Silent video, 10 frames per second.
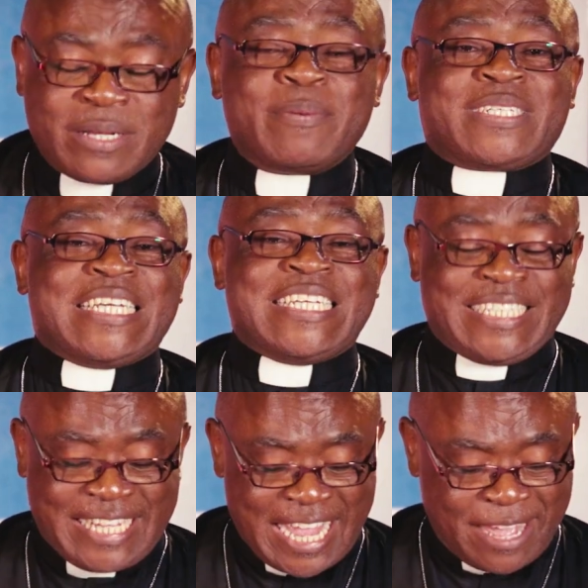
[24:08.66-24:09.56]

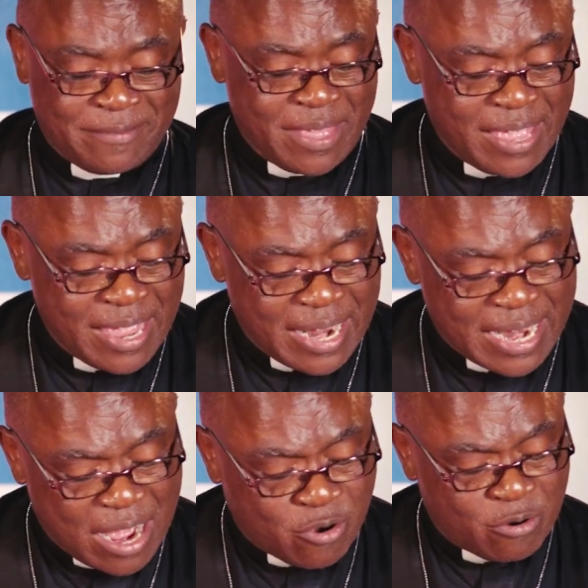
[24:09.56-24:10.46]
passages here.
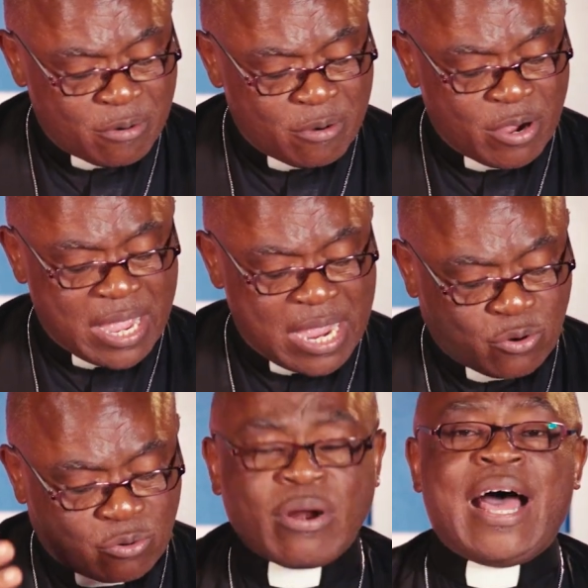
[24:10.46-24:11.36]
Now, a
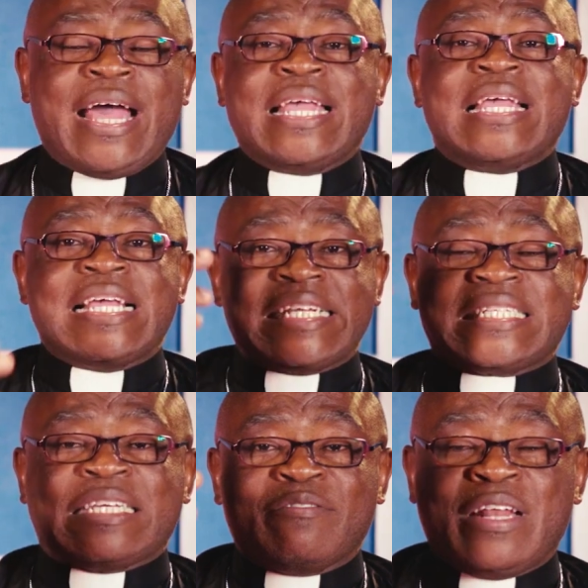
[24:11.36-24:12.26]
cry, it
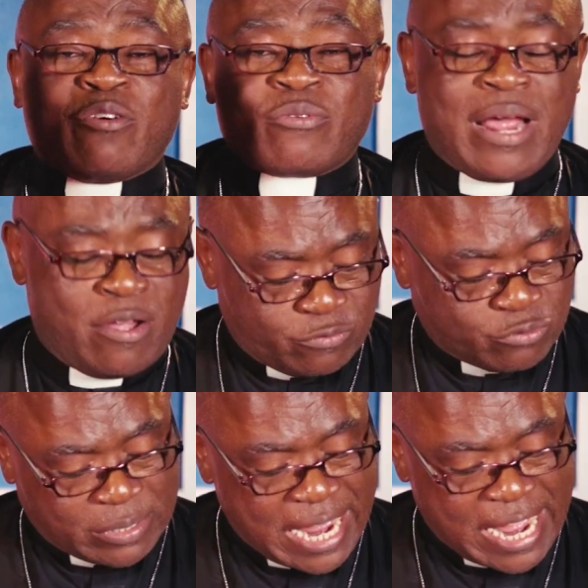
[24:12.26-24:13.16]
is even a cry of
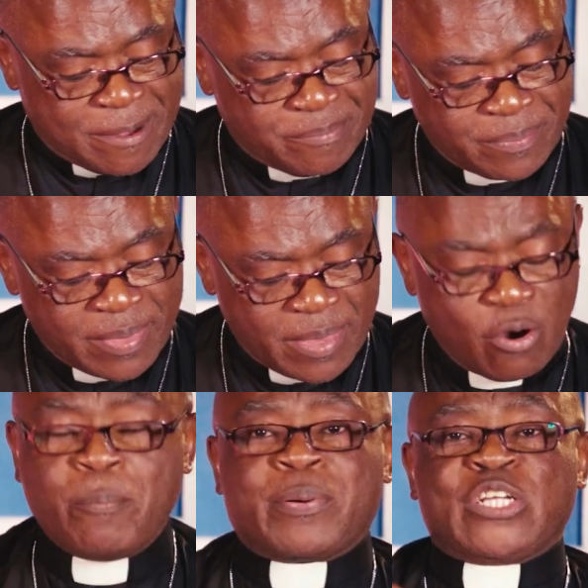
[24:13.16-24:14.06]
today.
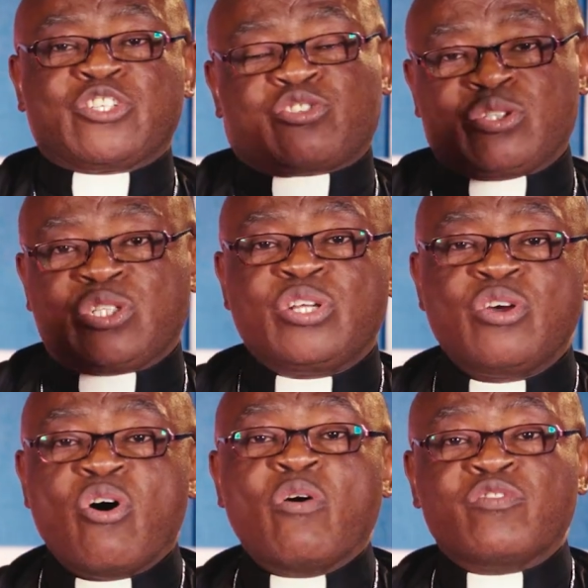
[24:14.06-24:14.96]
Oppression
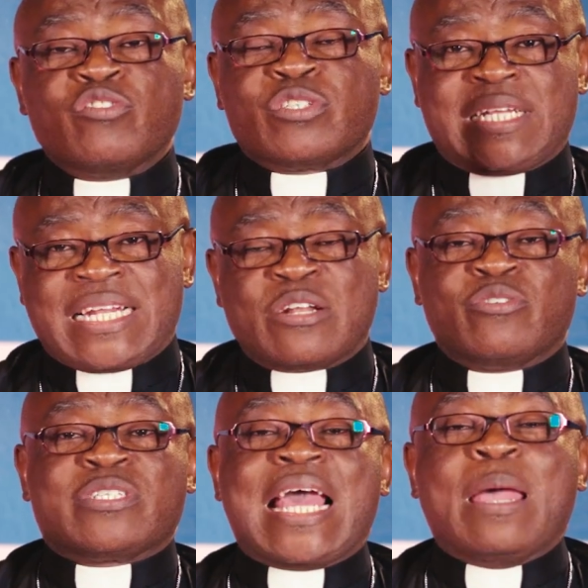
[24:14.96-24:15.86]
of those that are
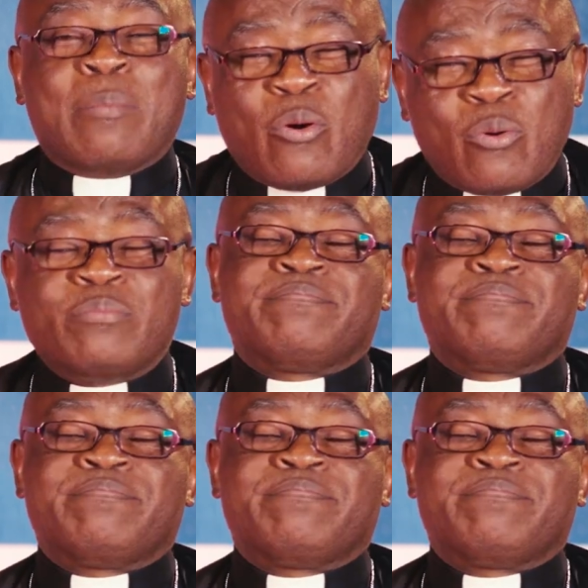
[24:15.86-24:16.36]
not able.